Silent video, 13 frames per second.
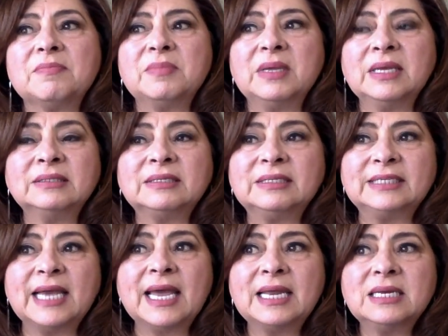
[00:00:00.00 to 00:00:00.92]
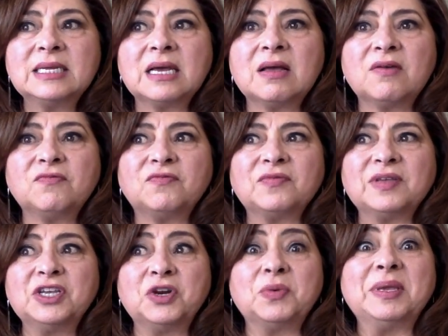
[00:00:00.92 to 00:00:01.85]
Instead of,
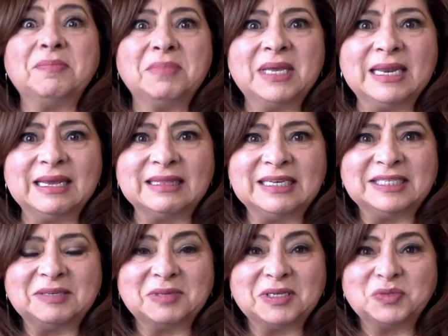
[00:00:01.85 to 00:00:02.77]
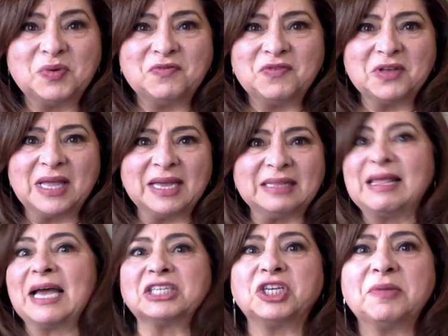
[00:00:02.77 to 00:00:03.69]
immediately, sometimes we feel like
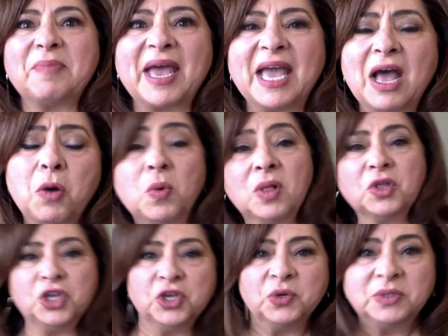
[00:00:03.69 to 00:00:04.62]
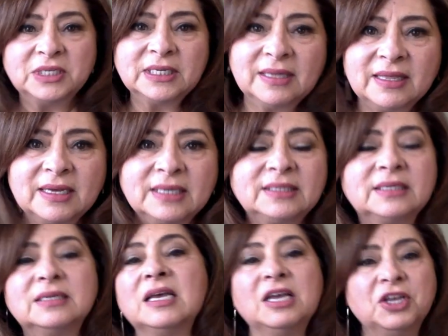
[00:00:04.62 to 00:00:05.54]
lashing back out, well, you did this, and,
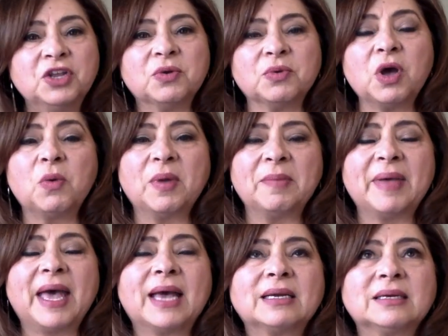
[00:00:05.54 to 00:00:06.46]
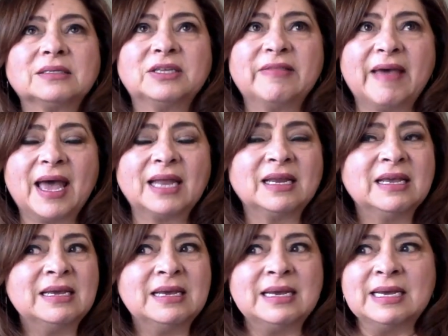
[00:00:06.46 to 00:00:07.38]
going back to that,
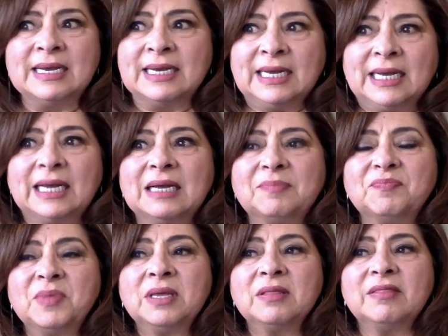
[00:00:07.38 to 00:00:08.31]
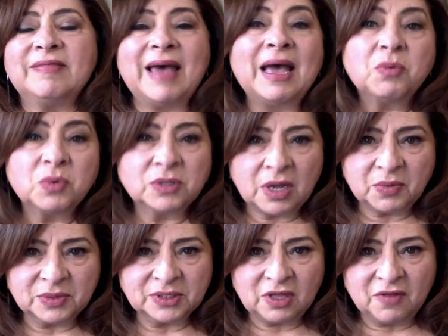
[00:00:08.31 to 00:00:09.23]
that will not
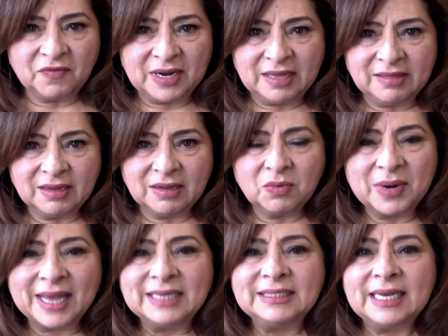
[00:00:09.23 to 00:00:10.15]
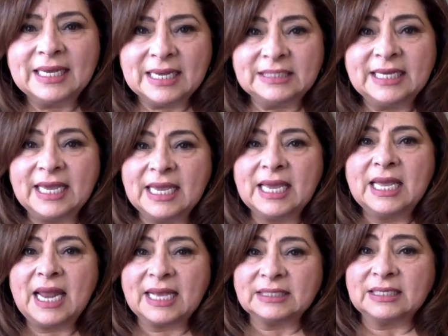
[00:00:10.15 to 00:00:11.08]
resolve anything. When I say take it
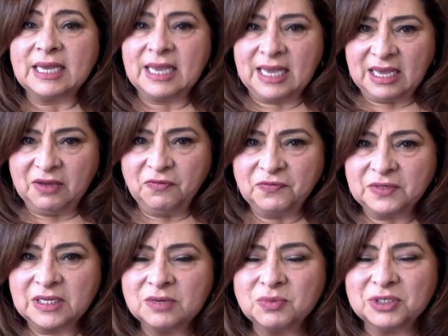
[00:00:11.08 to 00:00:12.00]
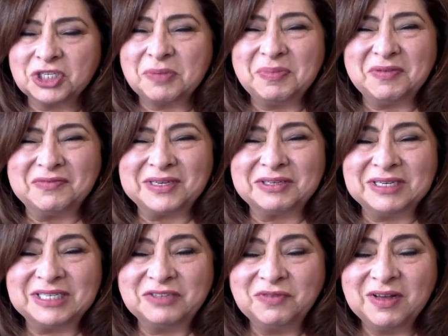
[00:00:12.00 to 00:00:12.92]
as a gift, which can be very
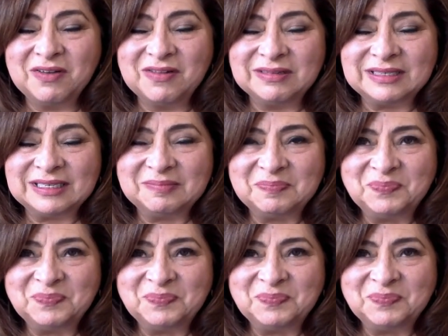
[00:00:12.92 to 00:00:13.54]
difficult,